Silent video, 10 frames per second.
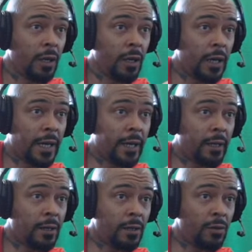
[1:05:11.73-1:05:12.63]

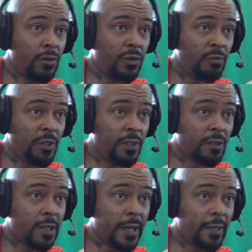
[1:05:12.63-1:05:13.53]
and with the
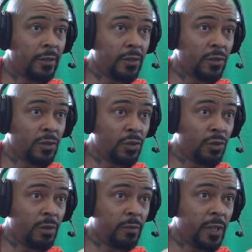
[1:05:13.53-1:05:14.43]
sliders you
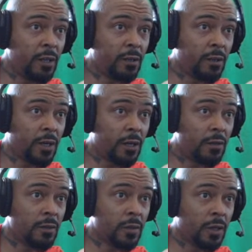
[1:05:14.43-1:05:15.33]
can make
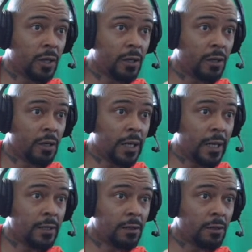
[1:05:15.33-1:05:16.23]
colors darker,
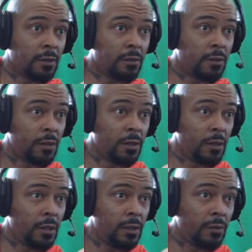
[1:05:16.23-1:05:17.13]
lighter,
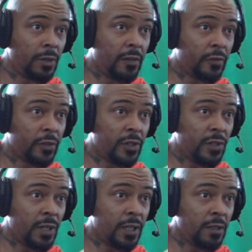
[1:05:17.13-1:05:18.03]
whatever it is
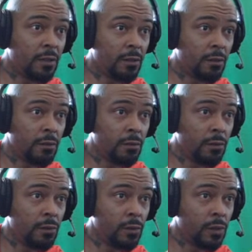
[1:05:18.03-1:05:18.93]
you need to do,
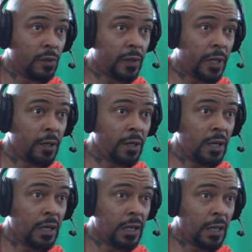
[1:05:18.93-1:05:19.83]
right?
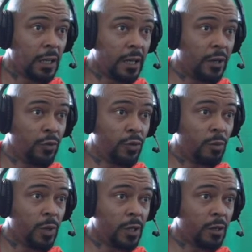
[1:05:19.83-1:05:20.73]
And you can
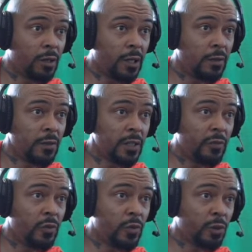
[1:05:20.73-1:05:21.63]
pick your colors if
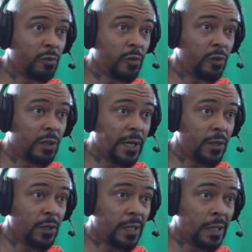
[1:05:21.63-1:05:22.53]
you so feel like
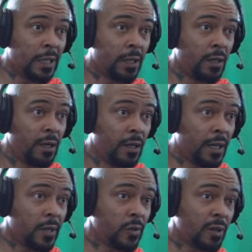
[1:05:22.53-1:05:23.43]
doing that. I
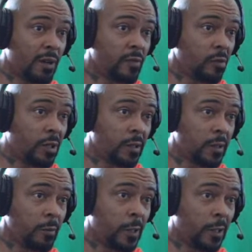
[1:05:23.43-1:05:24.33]
also have some
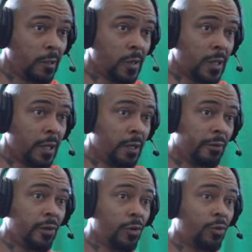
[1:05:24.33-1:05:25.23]
custom colors set here
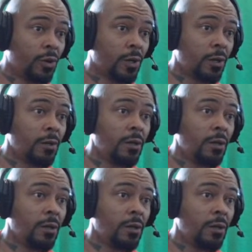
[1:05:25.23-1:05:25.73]
in the corner.